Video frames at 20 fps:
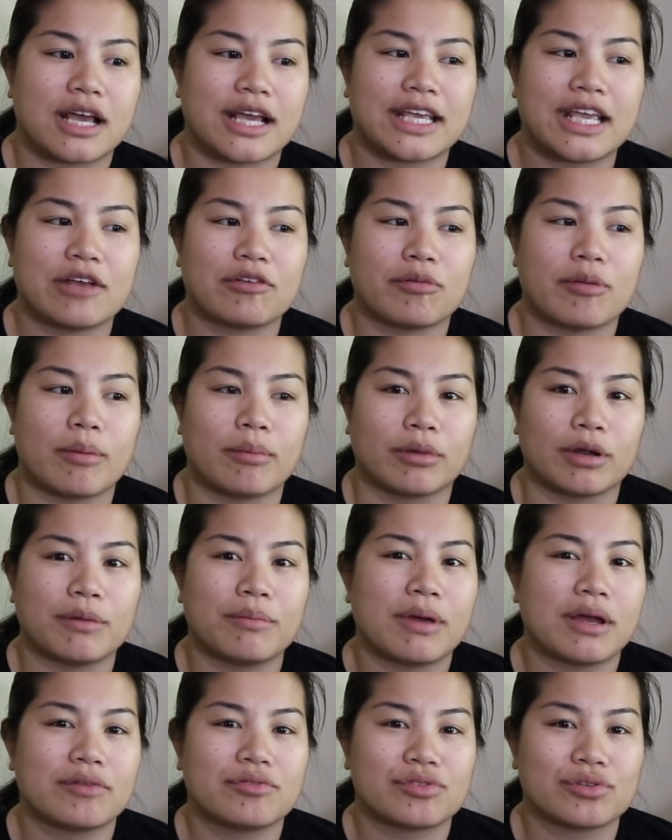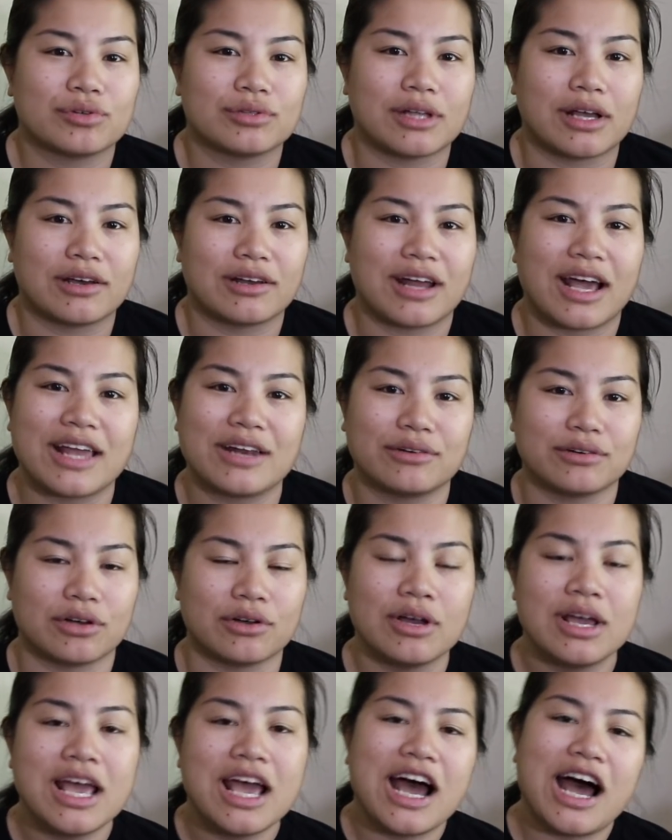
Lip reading: I can't remember. It might have sold out. I don't know.